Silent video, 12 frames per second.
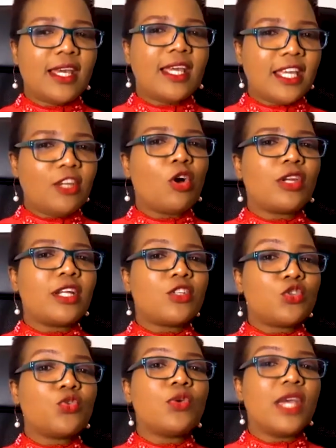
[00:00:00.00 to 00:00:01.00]
in order
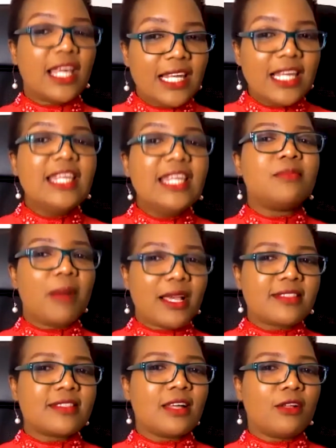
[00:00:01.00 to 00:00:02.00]
to lead
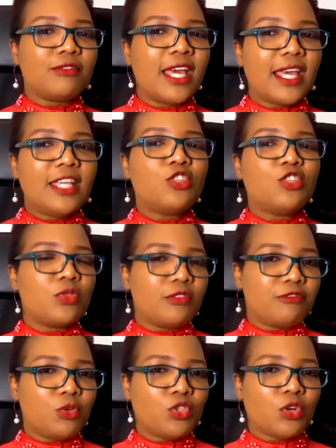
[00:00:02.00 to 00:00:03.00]
myself into the
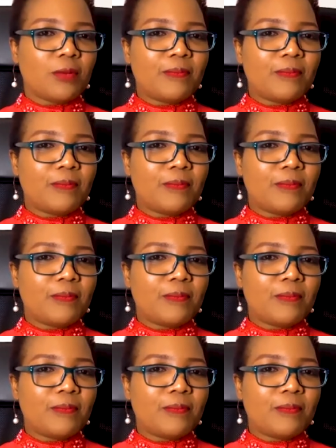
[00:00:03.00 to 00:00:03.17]
future?